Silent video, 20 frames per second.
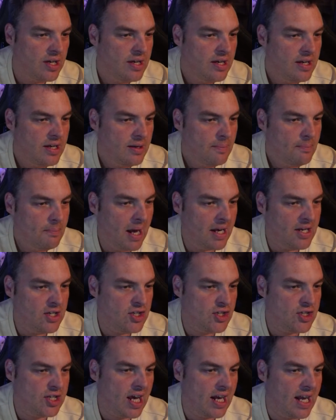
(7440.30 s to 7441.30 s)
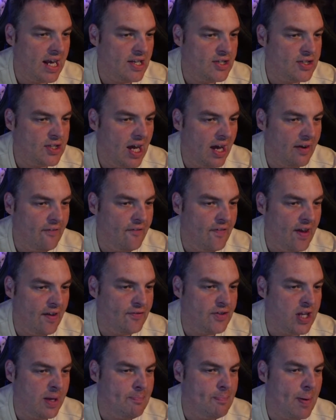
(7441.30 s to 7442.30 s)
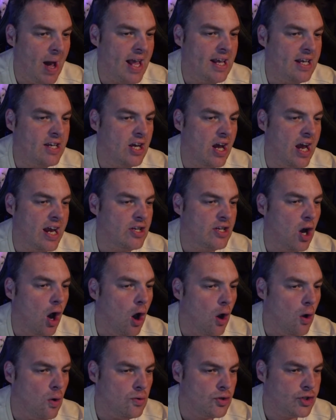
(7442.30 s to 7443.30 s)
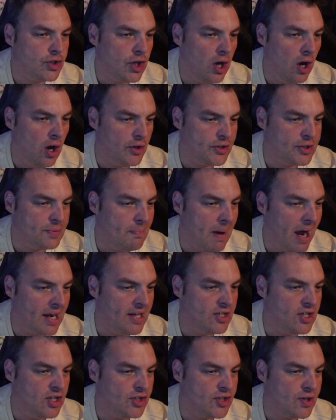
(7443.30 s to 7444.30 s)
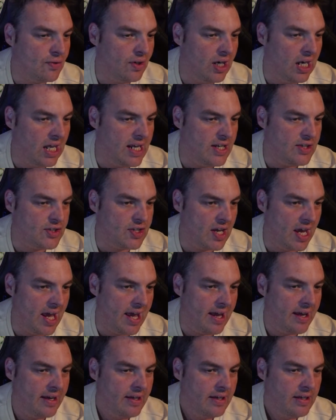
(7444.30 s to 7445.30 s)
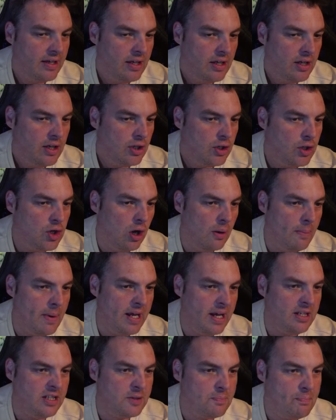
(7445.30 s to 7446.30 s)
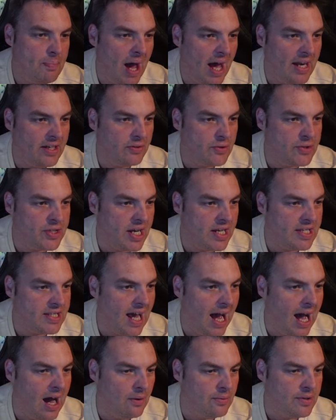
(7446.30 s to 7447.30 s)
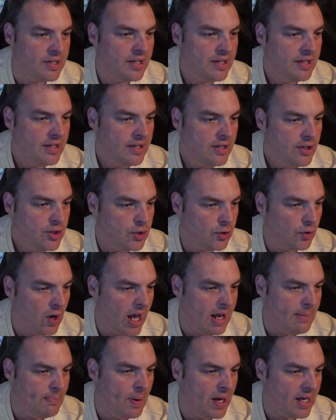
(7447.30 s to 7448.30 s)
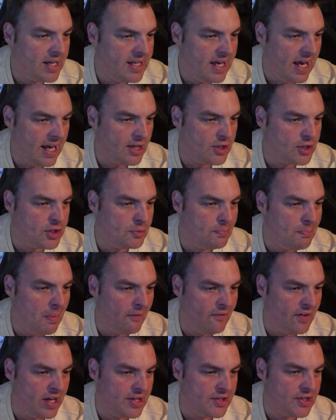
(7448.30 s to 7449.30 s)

Manages to get it inside 50. Baker into all sorts. Manages to release it. Cummins paddles it down. Draper kicks smothered.